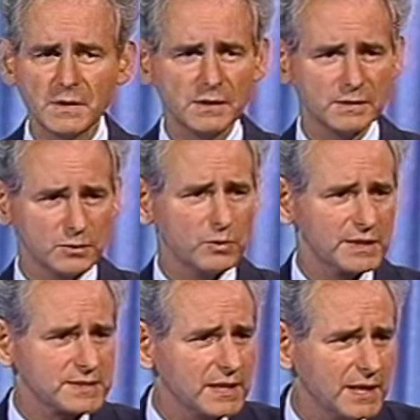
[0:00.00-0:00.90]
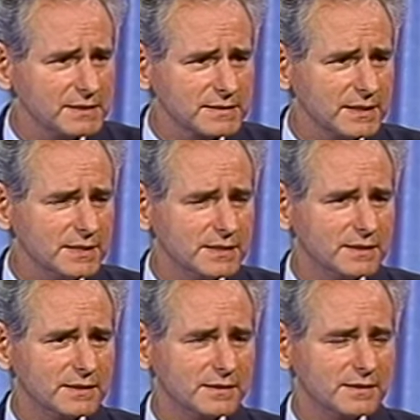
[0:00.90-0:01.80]
You know, what does God say?
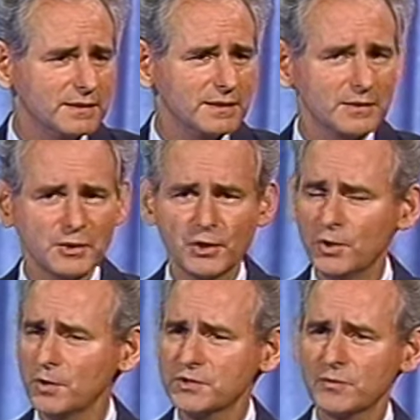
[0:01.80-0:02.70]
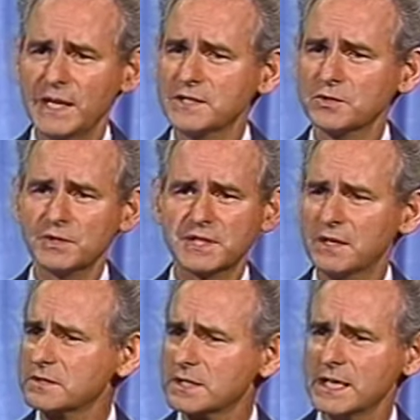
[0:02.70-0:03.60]
You know, he'll hold you right to it.
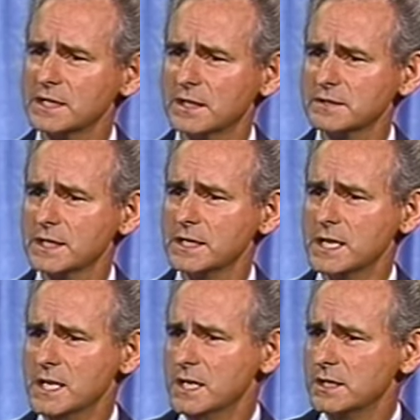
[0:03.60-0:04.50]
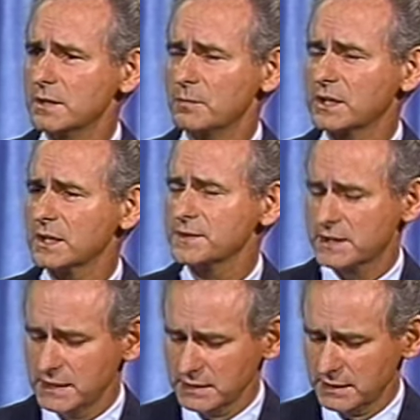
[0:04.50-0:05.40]
Don't say it, don't say it. Because
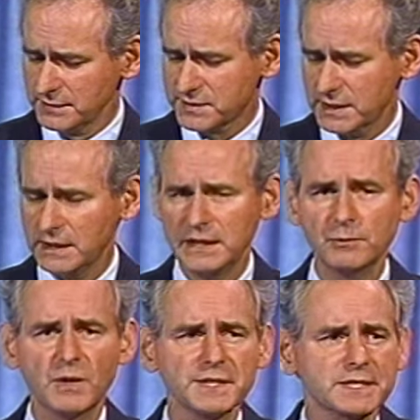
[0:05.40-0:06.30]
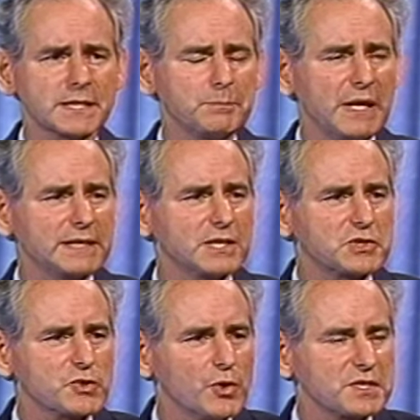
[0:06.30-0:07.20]
he'll, he'll say, he wants to make the
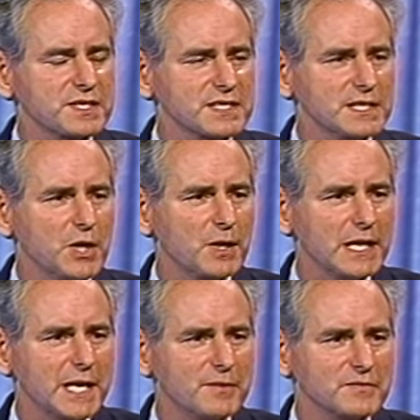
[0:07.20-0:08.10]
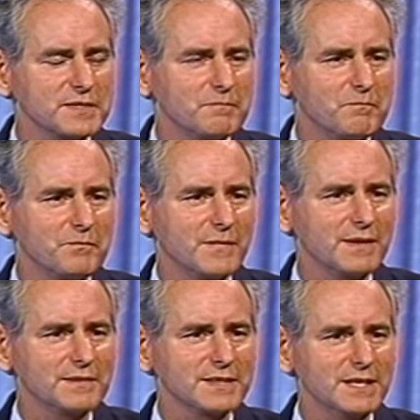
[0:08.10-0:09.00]
choices in our lives,
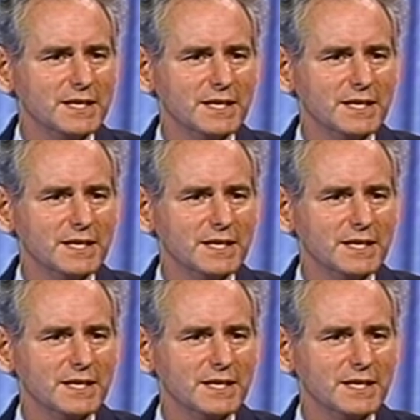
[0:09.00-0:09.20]
you see.